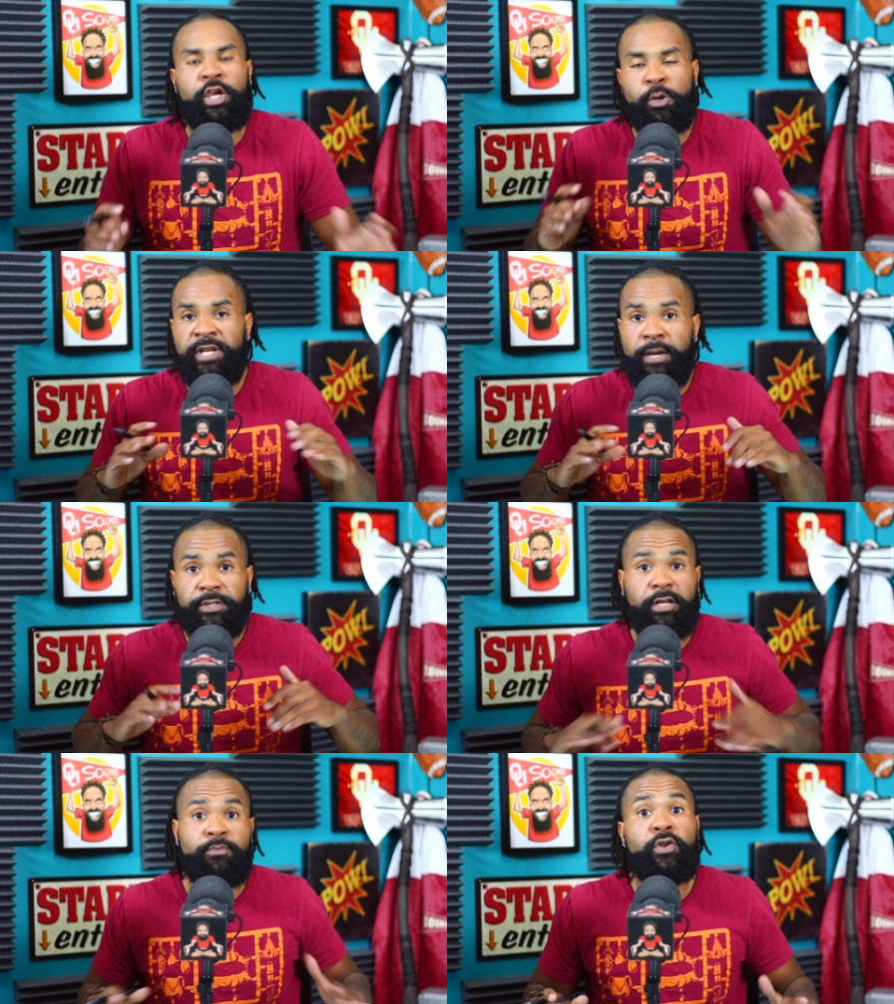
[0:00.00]
He'll be
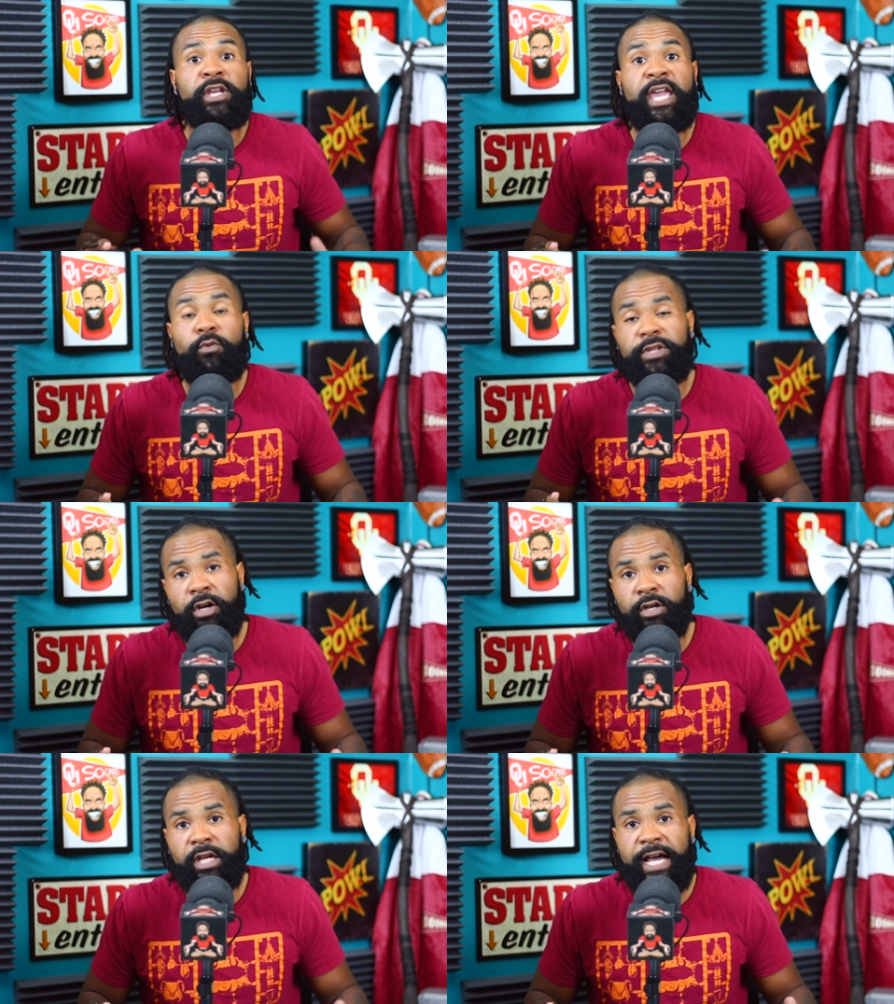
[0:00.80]
able to communicate with
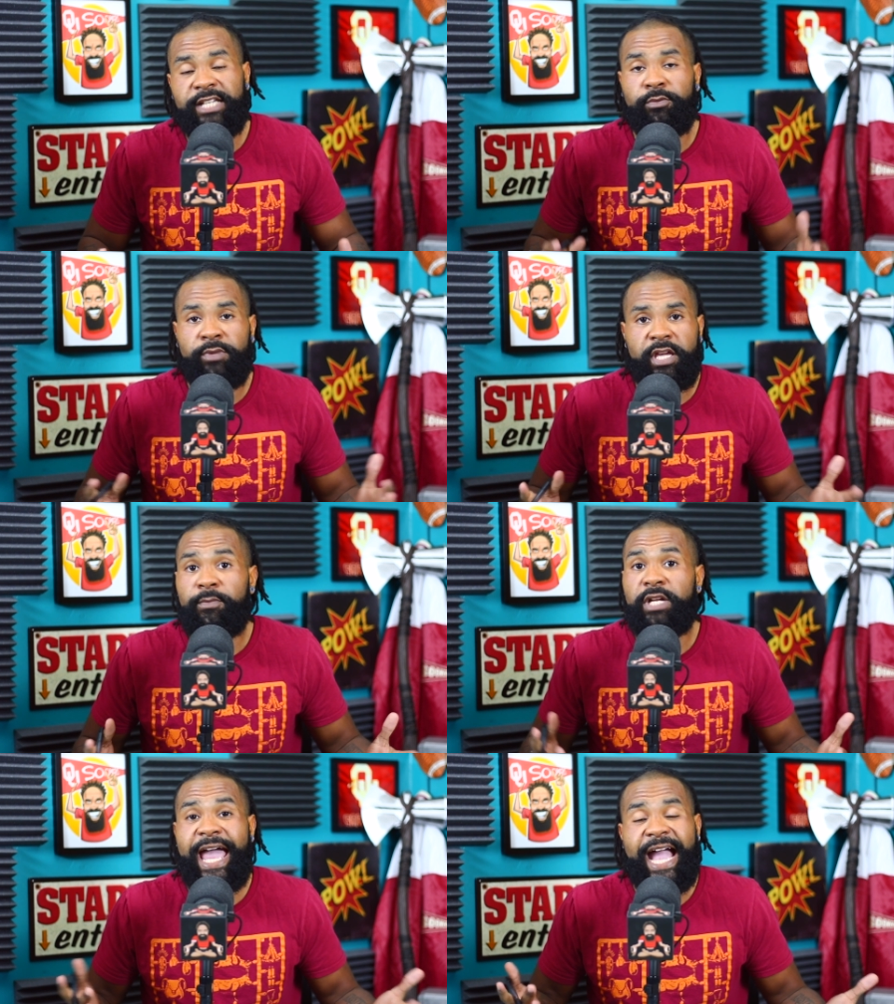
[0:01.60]
younger guys. He'll be
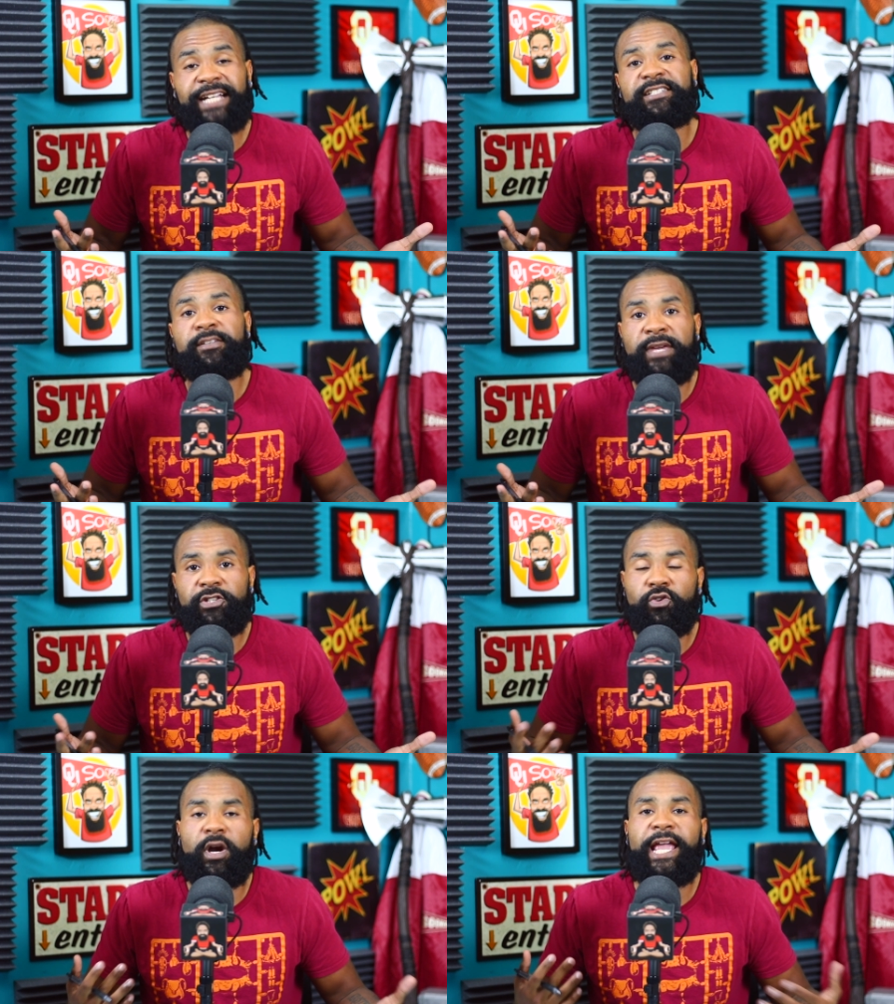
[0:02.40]
able to act as a
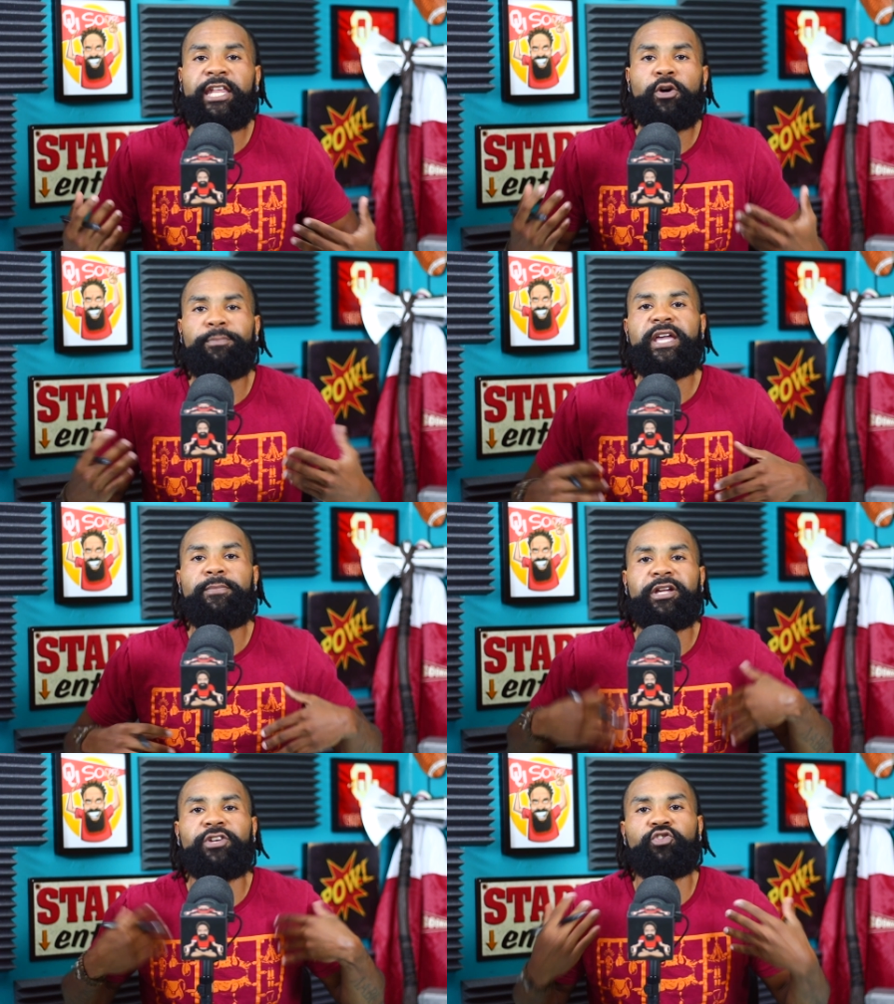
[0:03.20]
mentor, and he'll be
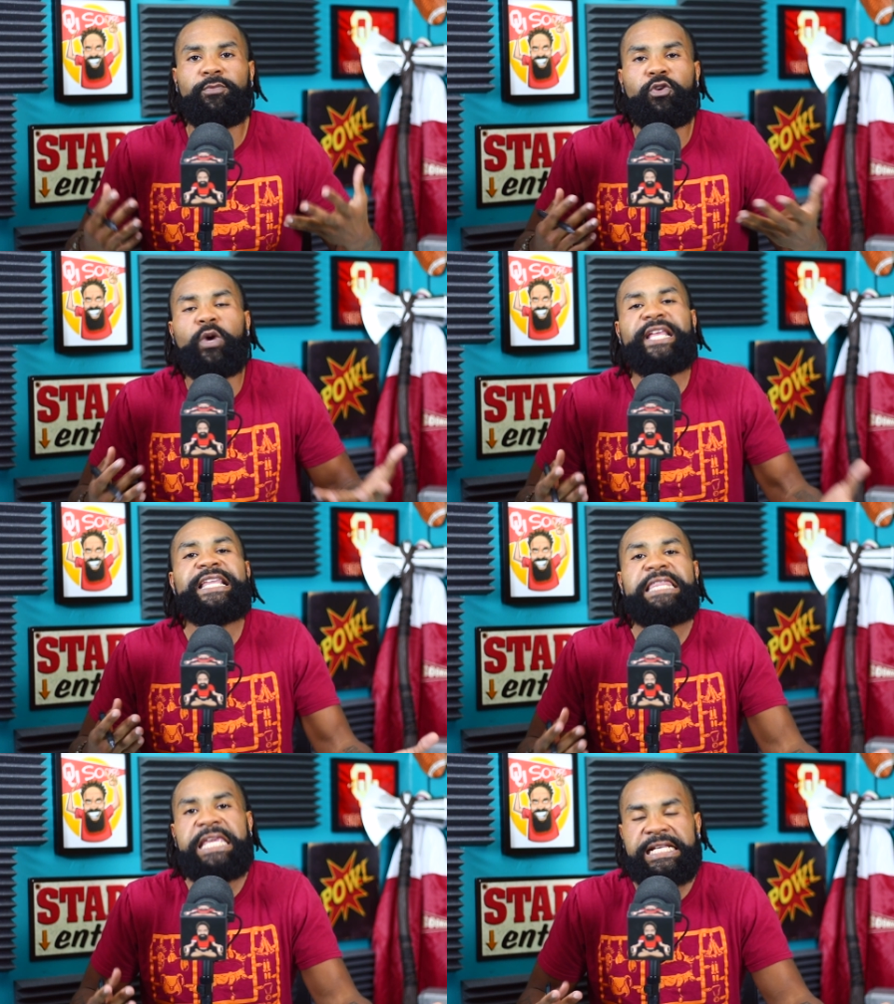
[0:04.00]
able to contribute what
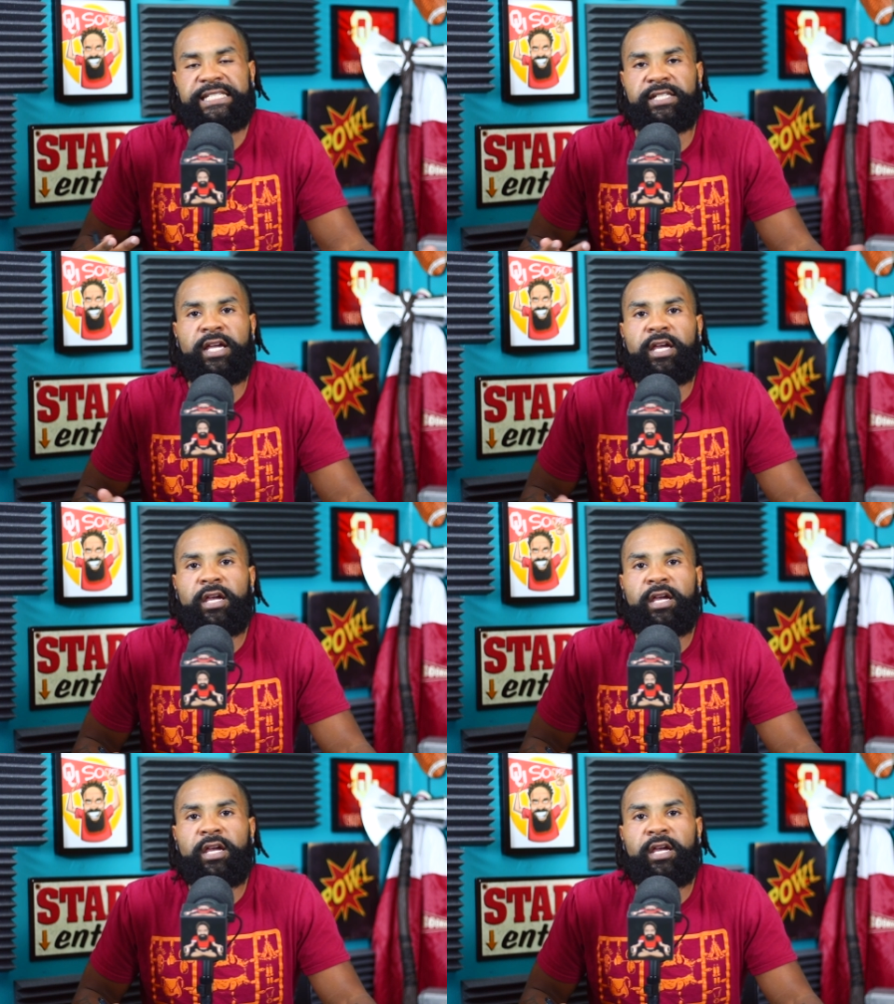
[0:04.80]
he thinks